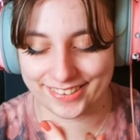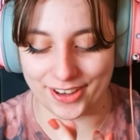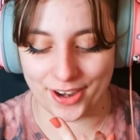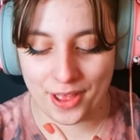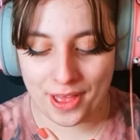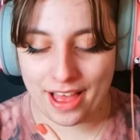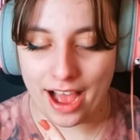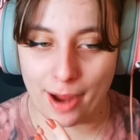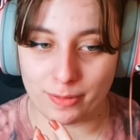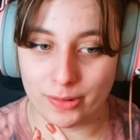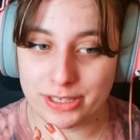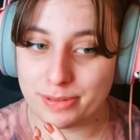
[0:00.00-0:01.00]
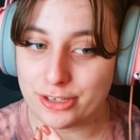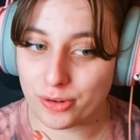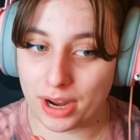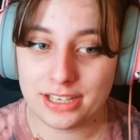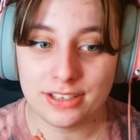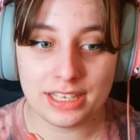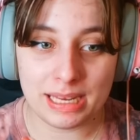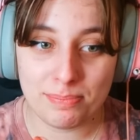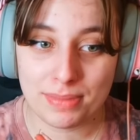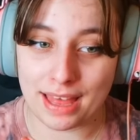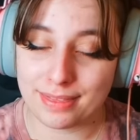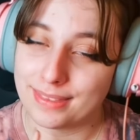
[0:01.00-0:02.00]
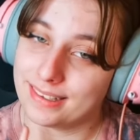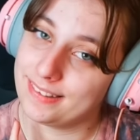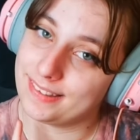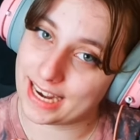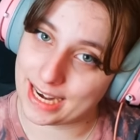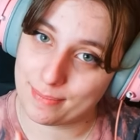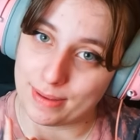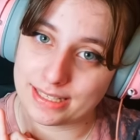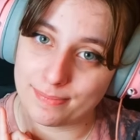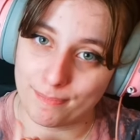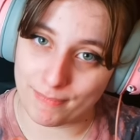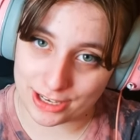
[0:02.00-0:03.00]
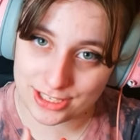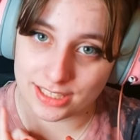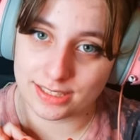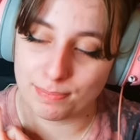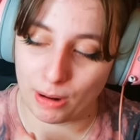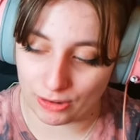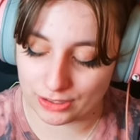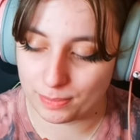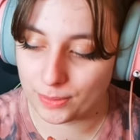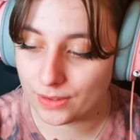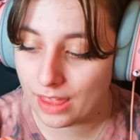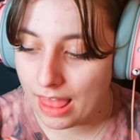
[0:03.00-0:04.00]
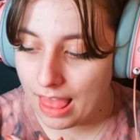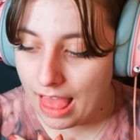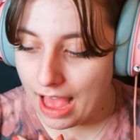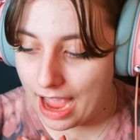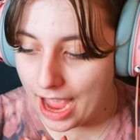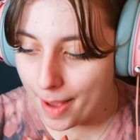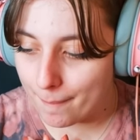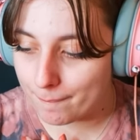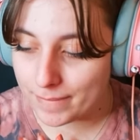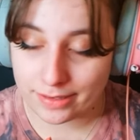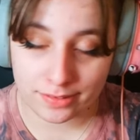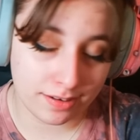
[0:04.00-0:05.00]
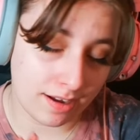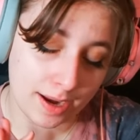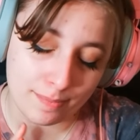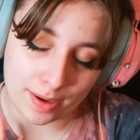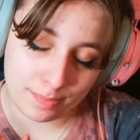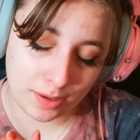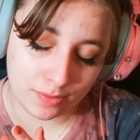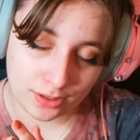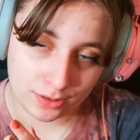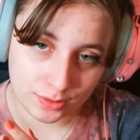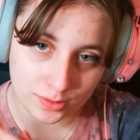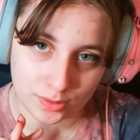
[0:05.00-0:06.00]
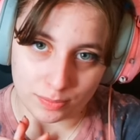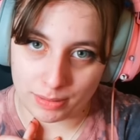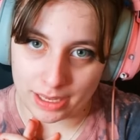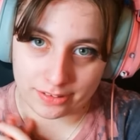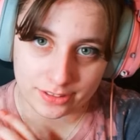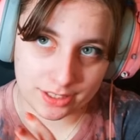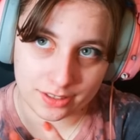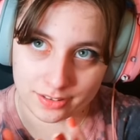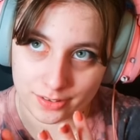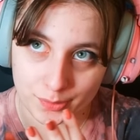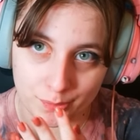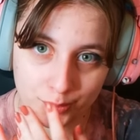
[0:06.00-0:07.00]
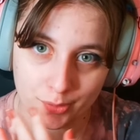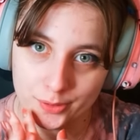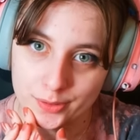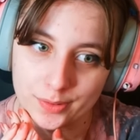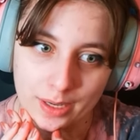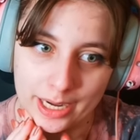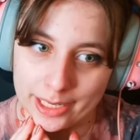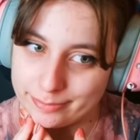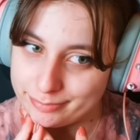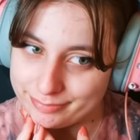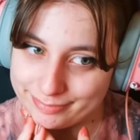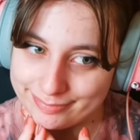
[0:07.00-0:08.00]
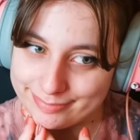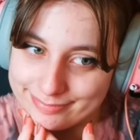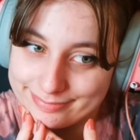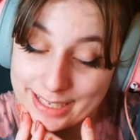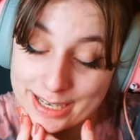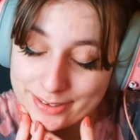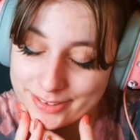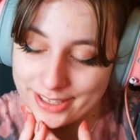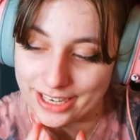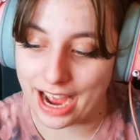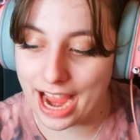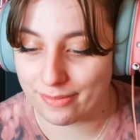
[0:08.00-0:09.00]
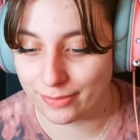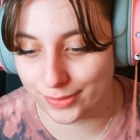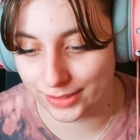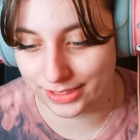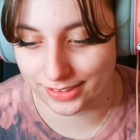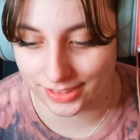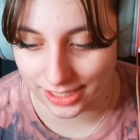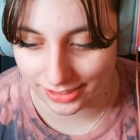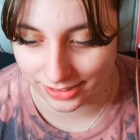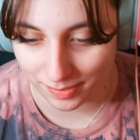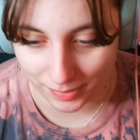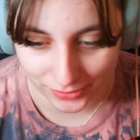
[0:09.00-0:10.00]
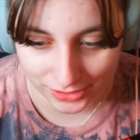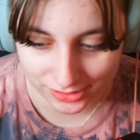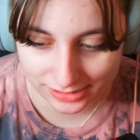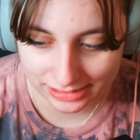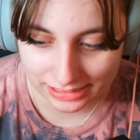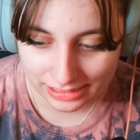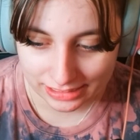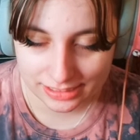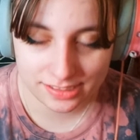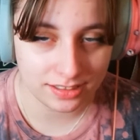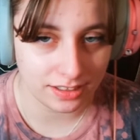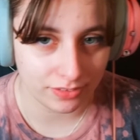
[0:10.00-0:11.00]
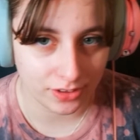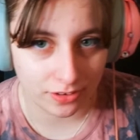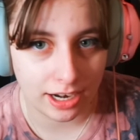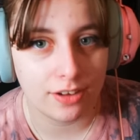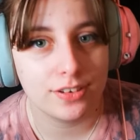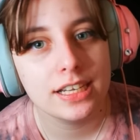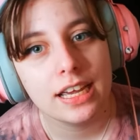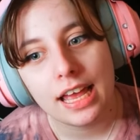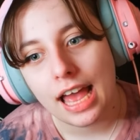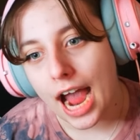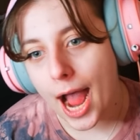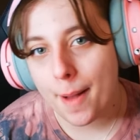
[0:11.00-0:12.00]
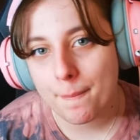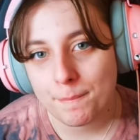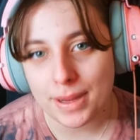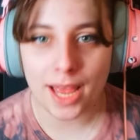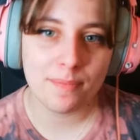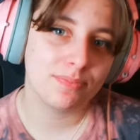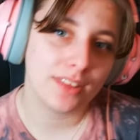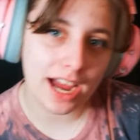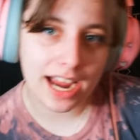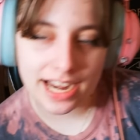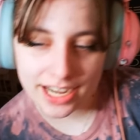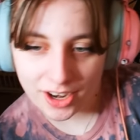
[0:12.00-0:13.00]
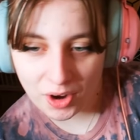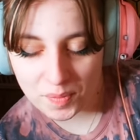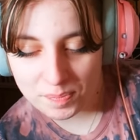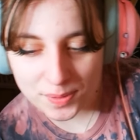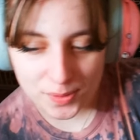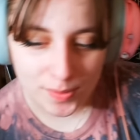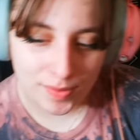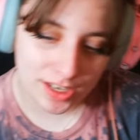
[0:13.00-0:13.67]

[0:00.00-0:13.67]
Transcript: so I'm going to be trying to keep that the same as much as possible. Um, and yeah, I might be going to school, but who knows? I I don't know. I haven't fully decided. I'm only just sniffing around. Um, but yeah, I hope you